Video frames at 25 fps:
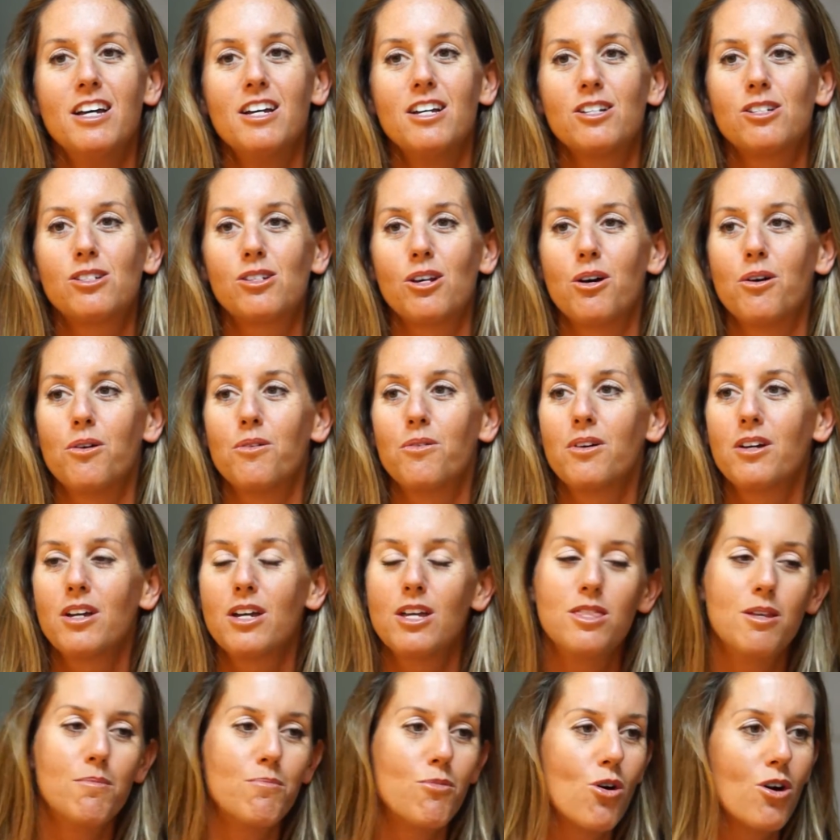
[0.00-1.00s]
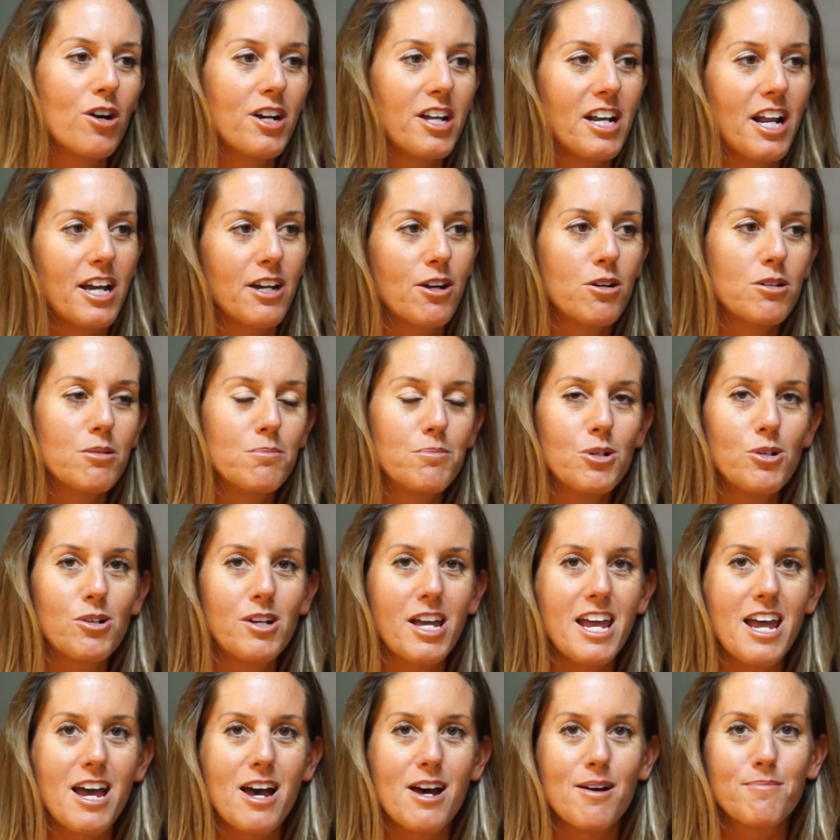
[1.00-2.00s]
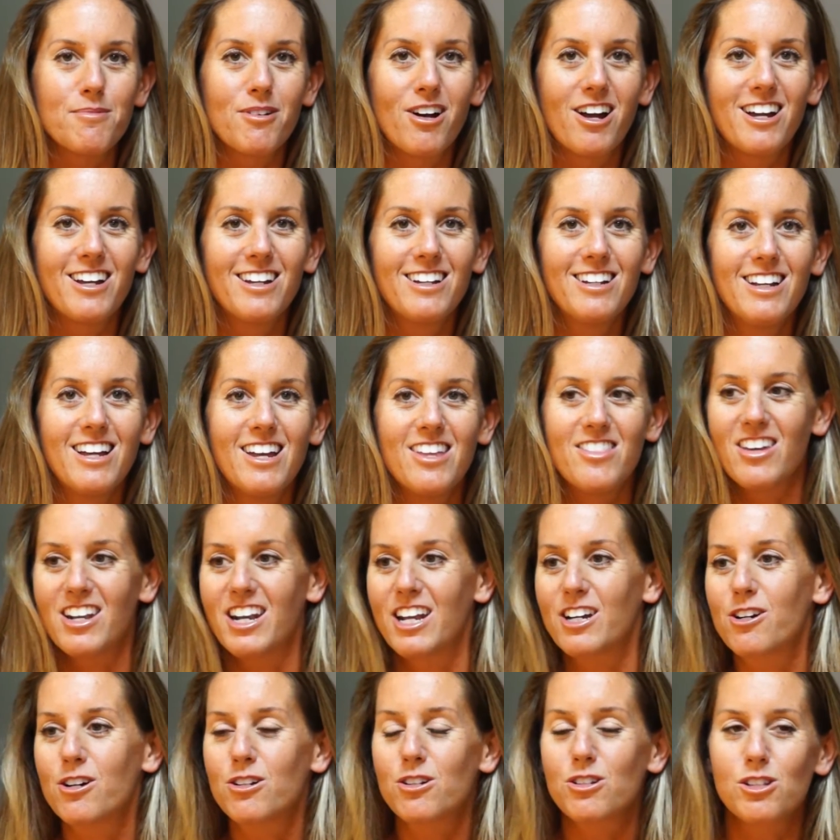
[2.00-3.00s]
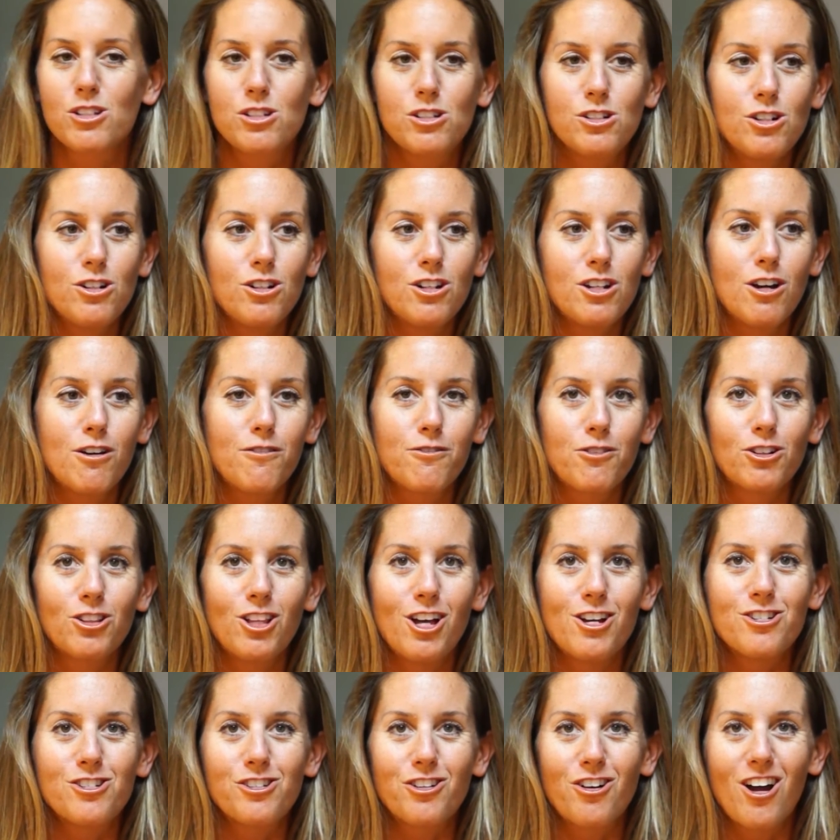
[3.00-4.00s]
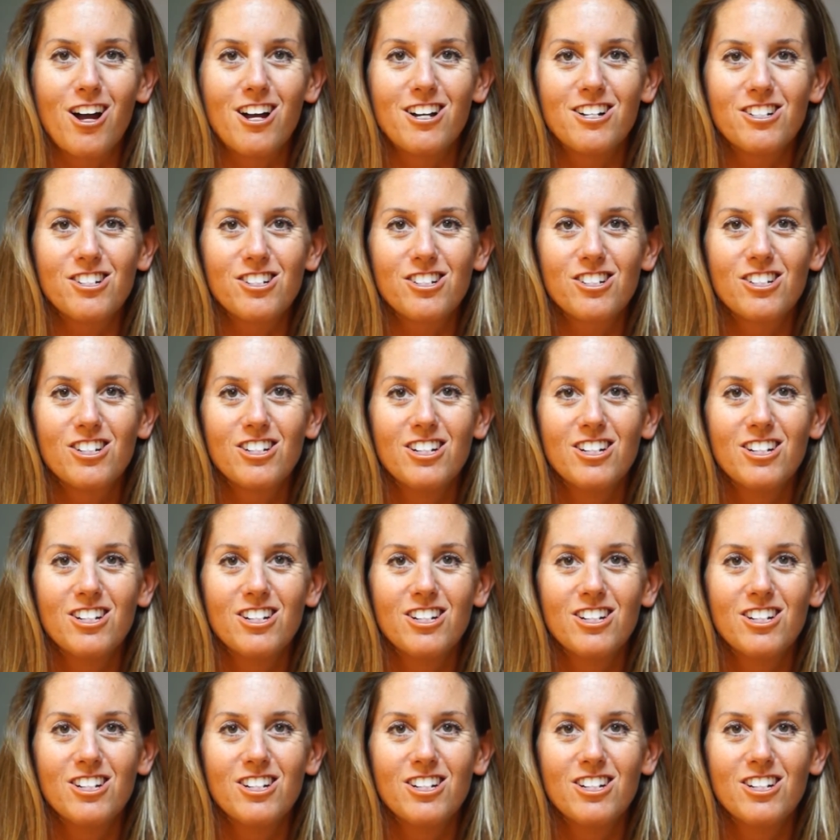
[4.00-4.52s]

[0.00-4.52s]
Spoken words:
So in the morning I go to boot camp, right? And then I go to the studio for lunch crunch.